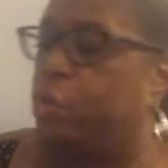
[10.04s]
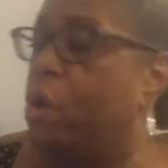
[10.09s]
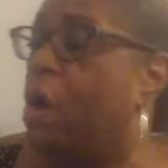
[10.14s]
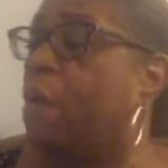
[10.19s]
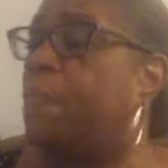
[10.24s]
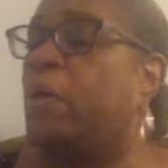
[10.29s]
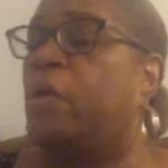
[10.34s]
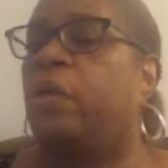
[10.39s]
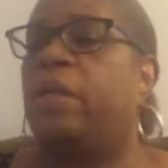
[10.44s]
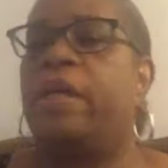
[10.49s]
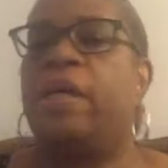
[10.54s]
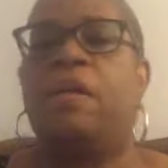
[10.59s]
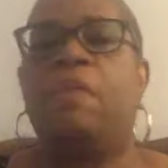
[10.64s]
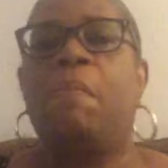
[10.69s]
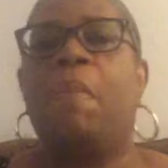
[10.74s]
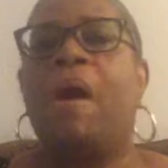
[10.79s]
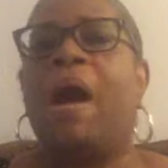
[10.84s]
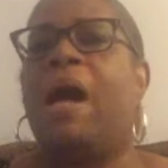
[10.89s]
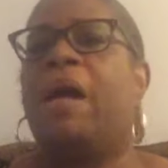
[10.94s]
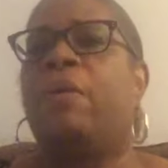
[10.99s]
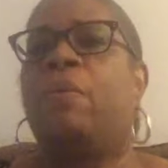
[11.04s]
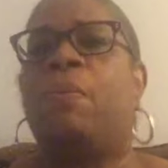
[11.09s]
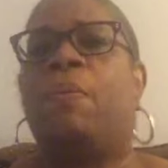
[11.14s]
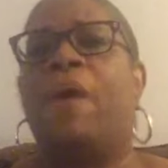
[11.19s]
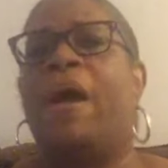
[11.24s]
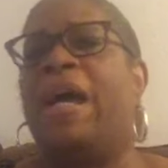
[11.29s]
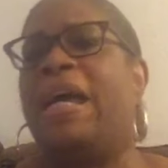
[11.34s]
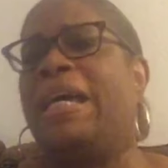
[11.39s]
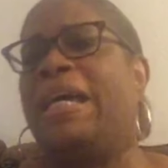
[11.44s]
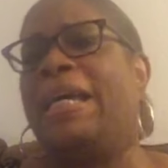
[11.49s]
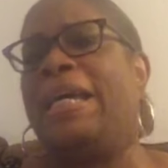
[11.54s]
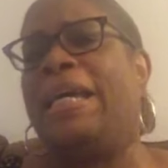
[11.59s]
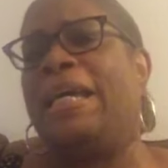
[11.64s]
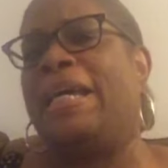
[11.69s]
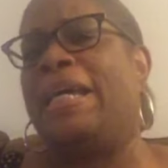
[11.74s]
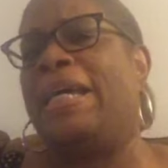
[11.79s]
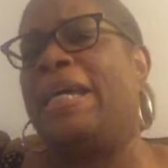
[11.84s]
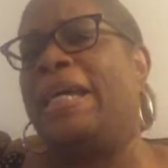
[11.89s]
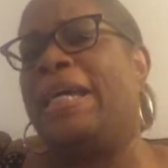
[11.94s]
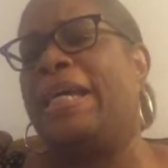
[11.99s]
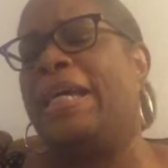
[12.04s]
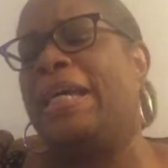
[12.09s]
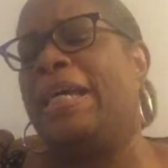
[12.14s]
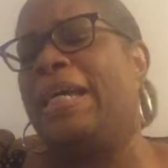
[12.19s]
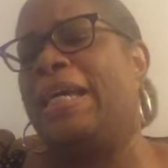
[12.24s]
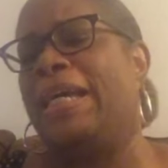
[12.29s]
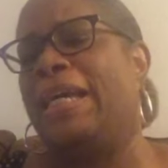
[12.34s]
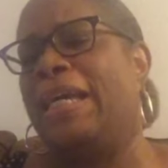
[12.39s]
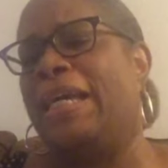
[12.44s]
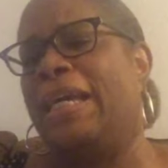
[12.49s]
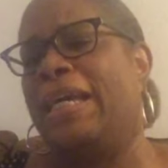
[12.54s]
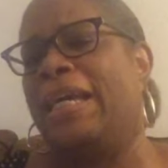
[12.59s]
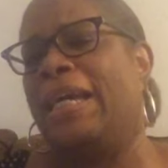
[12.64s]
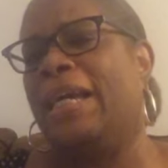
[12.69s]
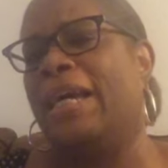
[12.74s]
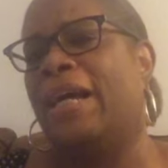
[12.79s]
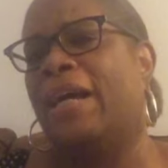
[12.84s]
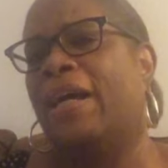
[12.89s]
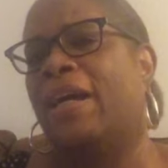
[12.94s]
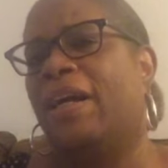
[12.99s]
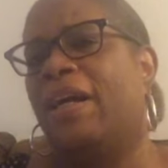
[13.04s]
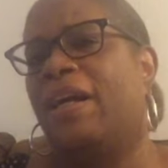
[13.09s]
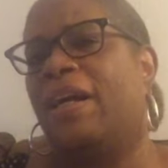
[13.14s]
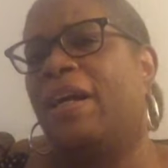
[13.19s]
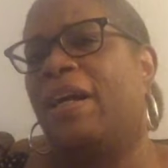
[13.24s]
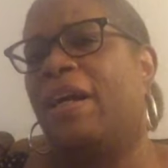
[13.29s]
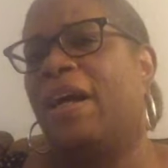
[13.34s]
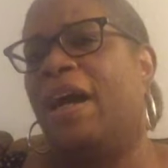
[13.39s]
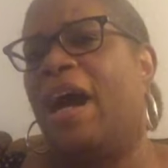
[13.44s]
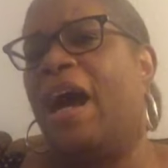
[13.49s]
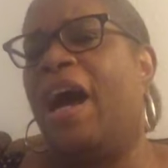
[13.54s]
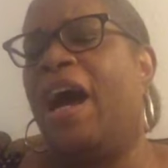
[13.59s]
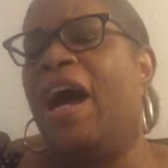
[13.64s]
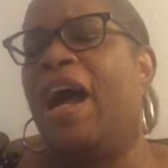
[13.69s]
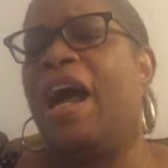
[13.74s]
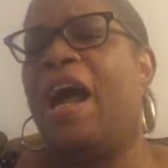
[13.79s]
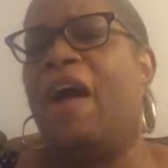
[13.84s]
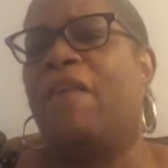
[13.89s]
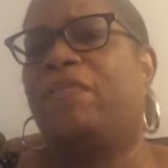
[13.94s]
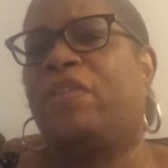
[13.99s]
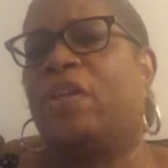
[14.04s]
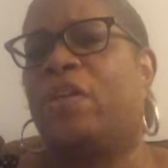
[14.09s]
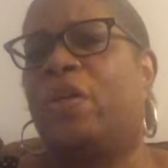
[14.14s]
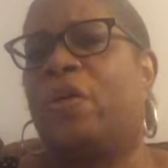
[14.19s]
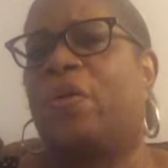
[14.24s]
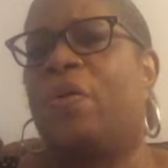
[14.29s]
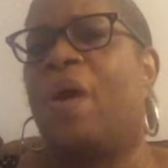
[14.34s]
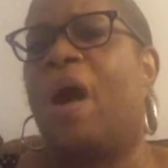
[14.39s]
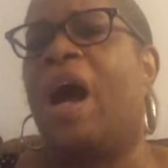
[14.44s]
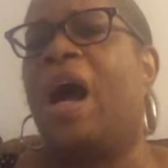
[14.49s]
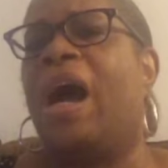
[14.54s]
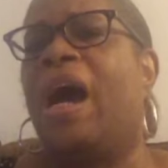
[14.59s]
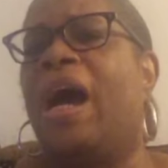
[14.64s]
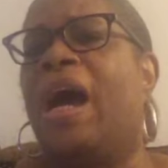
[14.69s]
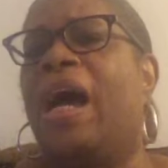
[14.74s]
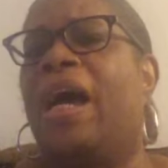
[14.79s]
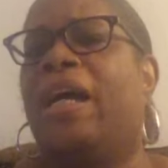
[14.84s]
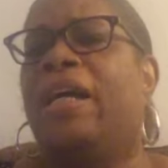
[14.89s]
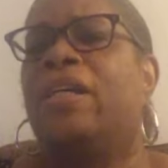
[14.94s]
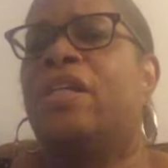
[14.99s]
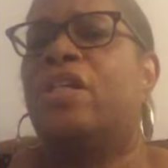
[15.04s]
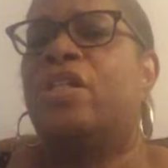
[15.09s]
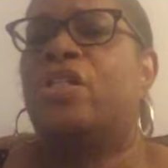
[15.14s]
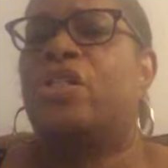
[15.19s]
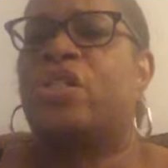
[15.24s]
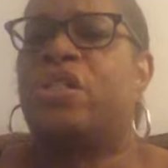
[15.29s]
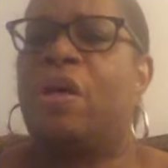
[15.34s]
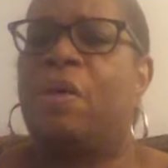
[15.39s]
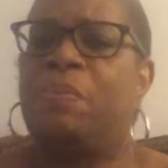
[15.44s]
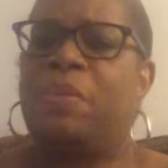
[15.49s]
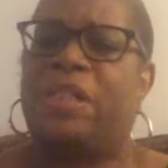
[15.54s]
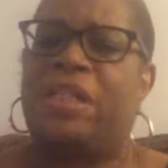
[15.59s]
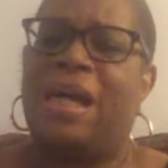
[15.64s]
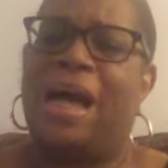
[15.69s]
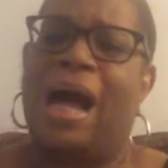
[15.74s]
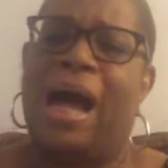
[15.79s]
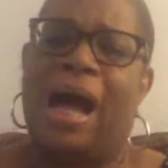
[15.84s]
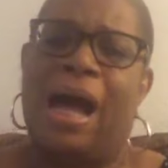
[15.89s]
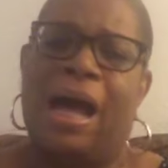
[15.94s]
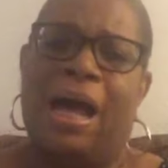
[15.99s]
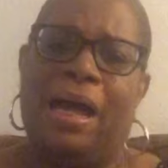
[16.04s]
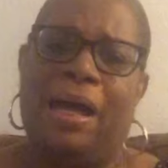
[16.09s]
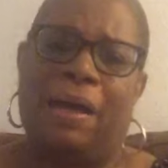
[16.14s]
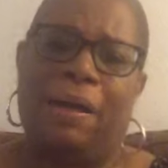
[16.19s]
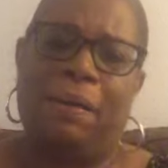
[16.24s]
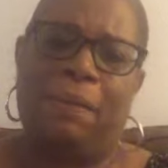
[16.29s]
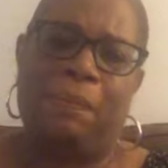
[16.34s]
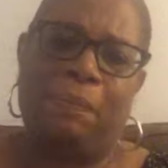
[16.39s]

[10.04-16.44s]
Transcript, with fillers: Trouble in my way. I have to cry sometimes.